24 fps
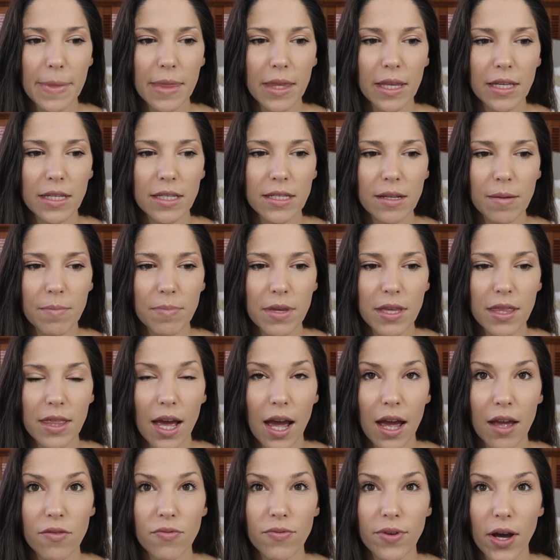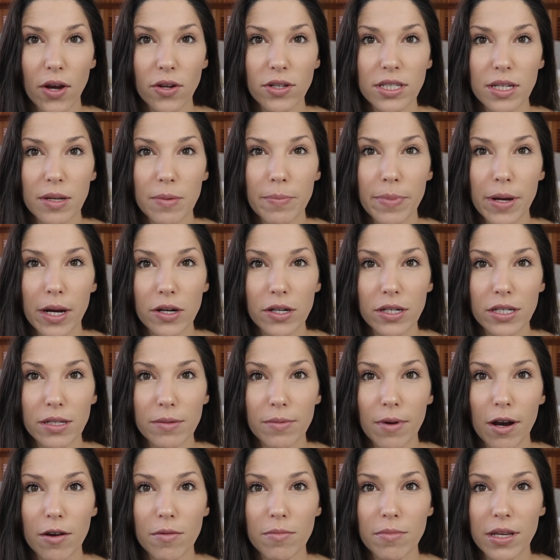it's something that I felt embarrassed
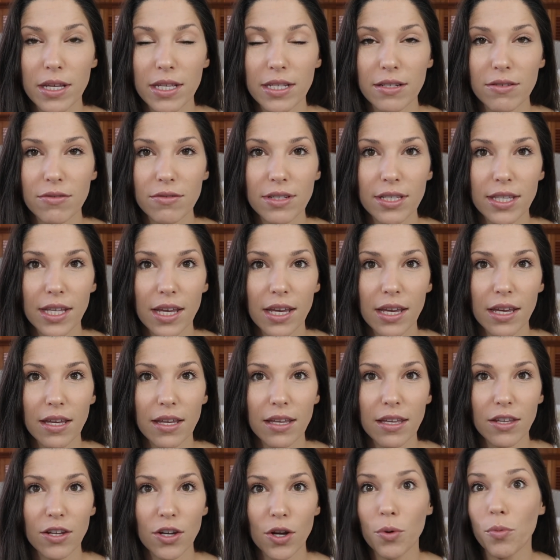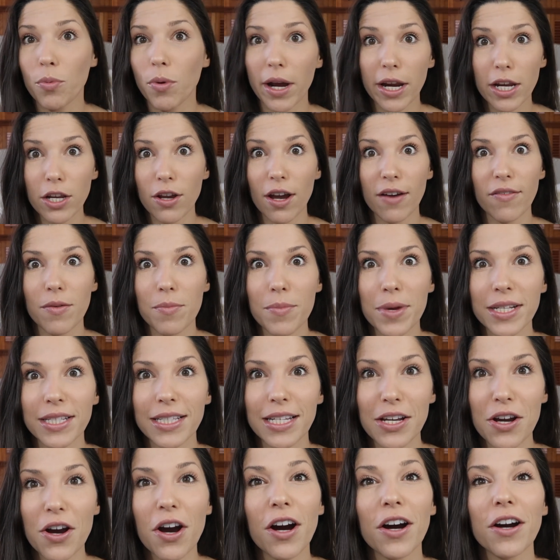about, because it was like, you know, why do you have a
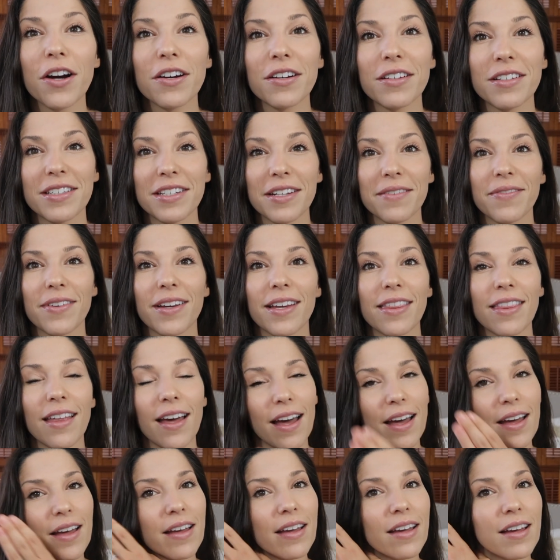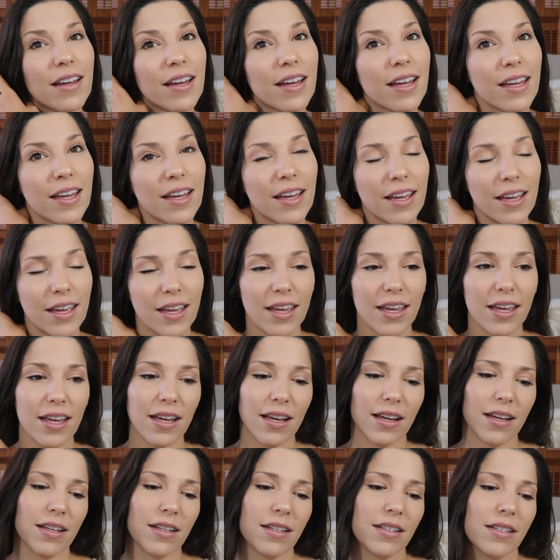messy car and stuff like that.
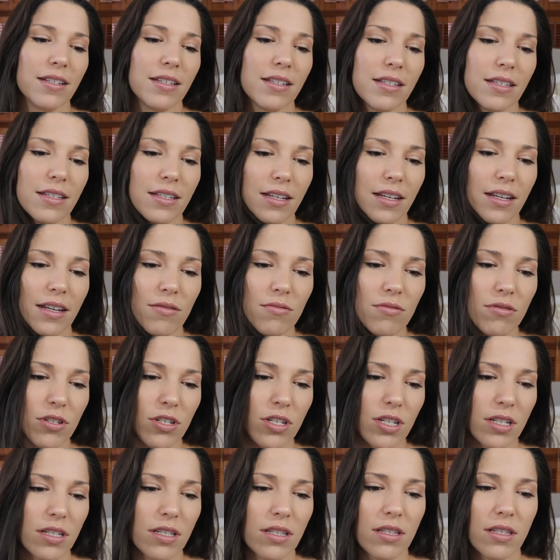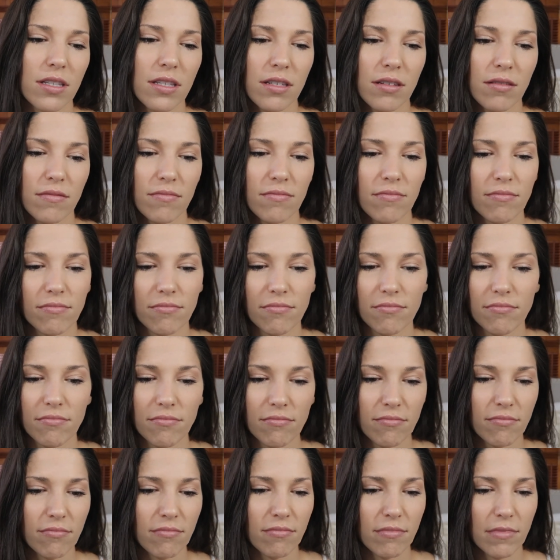And it was just
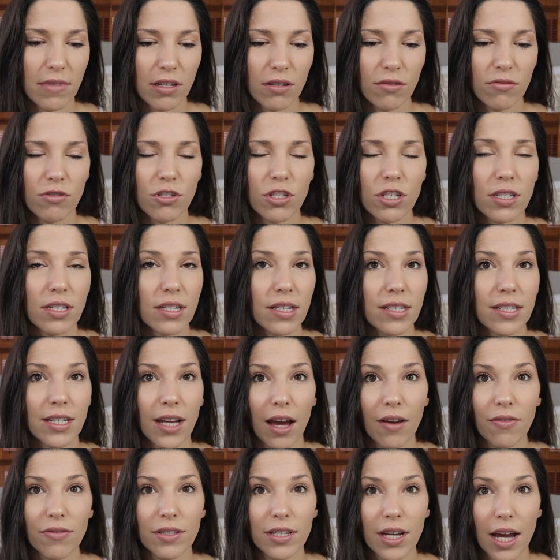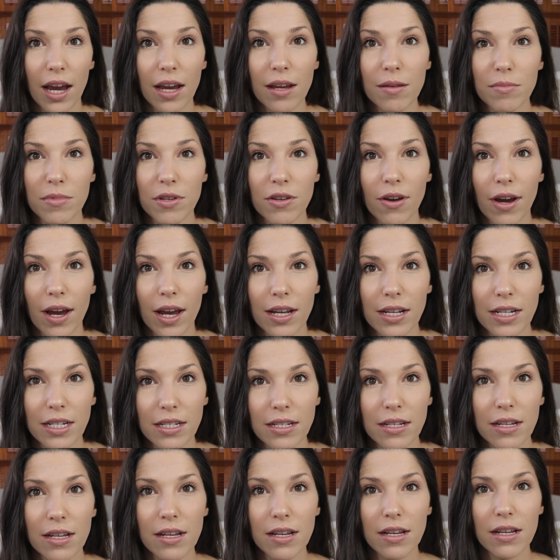a tough time, you
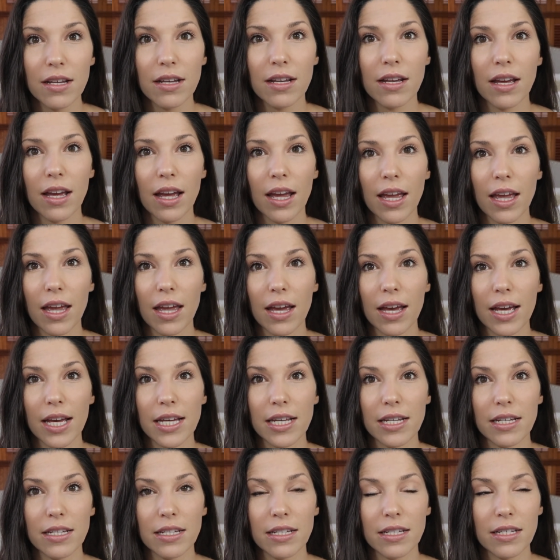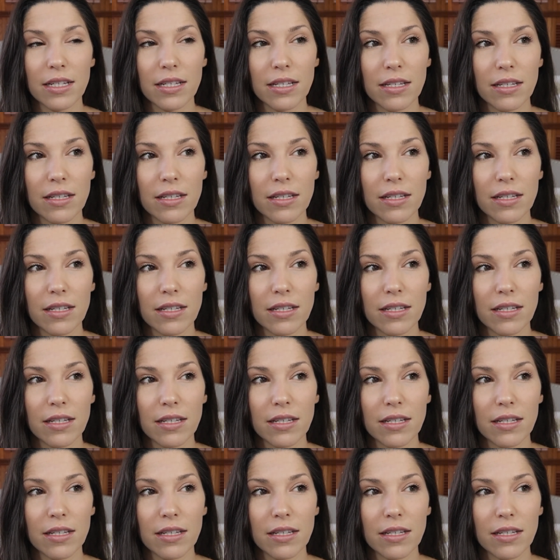guys. And